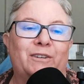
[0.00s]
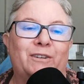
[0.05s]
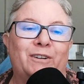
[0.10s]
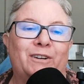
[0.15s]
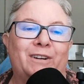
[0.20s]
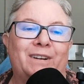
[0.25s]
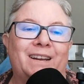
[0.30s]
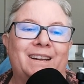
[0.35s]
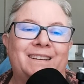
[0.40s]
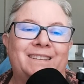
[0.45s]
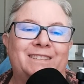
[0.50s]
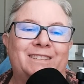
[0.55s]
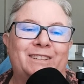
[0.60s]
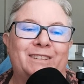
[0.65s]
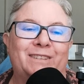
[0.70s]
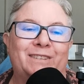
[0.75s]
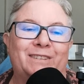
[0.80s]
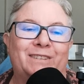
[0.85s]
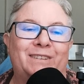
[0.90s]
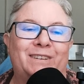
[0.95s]
According
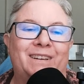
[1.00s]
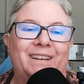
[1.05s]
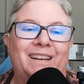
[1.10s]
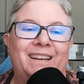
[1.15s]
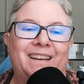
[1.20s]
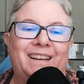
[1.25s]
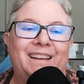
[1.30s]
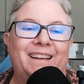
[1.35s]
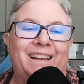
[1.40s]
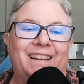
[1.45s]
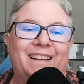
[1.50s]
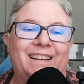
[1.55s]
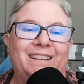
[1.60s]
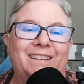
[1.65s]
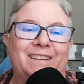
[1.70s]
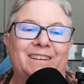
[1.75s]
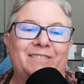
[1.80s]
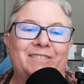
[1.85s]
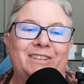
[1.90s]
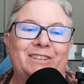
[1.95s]
to
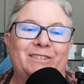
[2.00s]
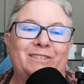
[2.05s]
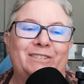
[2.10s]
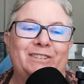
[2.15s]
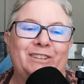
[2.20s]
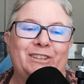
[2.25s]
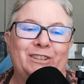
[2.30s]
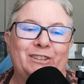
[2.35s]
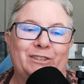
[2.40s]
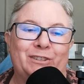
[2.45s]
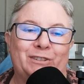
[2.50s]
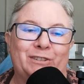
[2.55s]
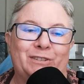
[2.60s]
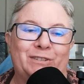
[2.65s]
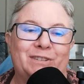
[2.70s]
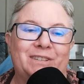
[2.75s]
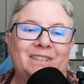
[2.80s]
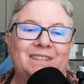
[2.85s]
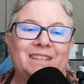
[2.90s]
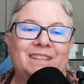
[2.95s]

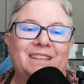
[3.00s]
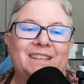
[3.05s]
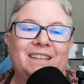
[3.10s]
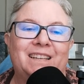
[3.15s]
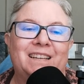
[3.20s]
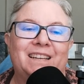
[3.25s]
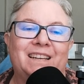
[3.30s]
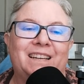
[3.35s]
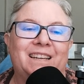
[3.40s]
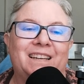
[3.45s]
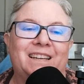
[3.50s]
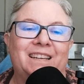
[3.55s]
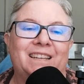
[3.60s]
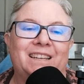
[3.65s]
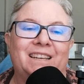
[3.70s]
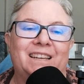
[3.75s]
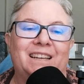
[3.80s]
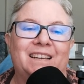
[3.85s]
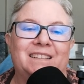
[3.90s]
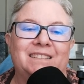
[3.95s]
AWU,
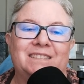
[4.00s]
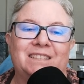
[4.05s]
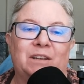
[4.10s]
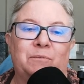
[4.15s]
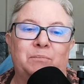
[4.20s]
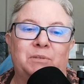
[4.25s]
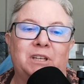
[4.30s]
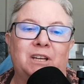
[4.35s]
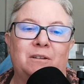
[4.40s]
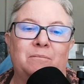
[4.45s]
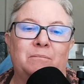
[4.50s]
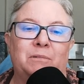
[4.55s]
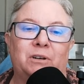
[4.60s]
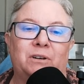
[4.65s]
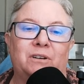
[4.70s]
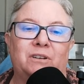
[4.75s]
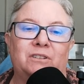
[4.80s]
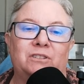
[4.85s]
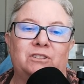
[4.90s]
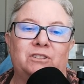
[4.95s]
in
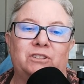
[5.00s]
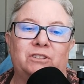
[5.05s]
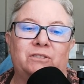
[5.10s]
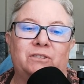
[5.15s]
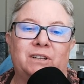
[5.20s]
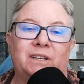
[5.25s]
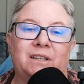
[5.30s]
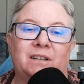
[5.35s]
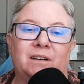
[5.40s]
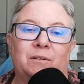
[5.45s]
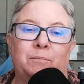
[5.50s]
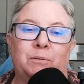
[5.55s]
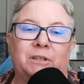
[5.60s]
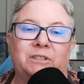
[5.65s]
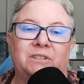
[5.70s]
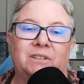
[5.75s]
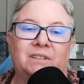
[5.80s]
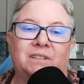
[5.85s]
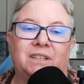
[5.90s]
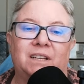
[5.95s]
September during a
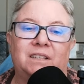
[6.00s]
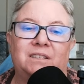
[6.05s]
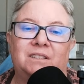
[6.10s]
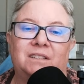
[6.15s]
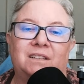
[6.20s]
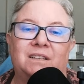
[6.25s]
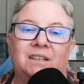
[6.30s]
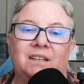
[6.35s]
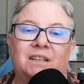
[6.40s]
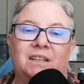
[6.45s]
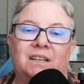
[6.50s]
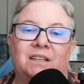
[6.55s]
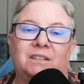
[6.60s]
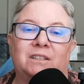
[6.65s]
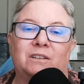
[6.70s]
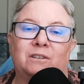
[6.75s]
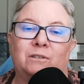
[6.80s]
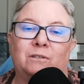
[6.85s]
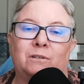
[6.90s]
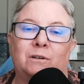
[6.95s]
presentation at
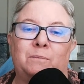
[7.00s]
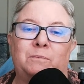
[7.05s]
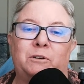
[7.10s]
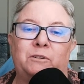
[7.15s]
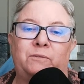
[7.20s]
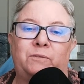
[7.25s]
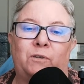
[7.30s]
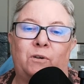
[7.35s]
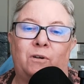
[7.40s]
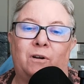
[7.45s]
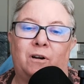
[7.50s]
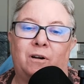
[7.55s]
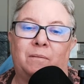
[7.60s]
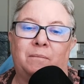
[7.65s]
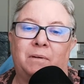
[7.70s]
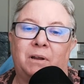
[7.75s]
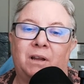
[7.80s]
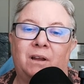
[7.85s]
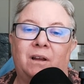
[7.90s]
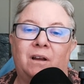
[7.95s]
the Global
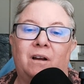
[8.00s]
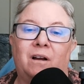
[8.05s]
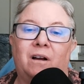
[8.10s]
Forum